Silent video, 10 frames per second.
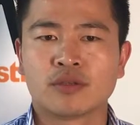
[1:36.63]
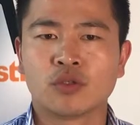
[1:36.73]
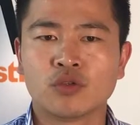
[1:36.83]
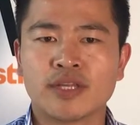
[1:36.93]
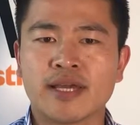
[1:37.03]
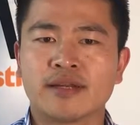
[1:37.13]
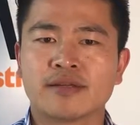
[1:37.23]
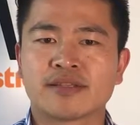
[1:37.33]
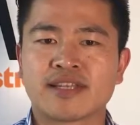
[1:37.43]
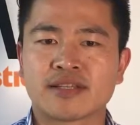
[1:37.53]
2 data
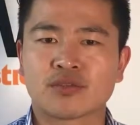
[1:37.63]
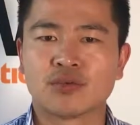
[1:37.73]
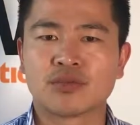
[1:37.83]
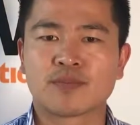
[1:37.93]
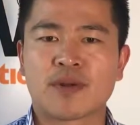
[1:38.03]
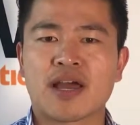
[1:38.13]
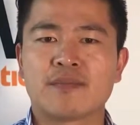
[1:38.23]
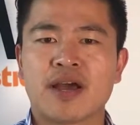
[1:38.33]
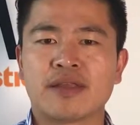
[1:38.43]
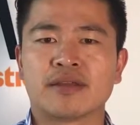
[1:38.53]
sets to
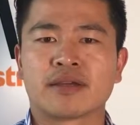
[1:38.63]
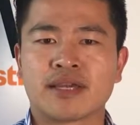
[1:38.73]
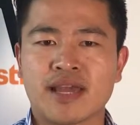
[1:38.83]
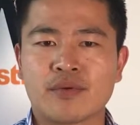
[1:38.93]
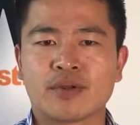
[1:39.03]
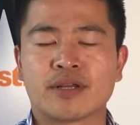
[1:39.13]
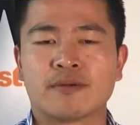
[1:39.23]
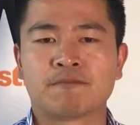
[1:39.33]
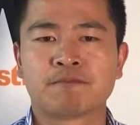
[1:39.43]
supplied by the carrier.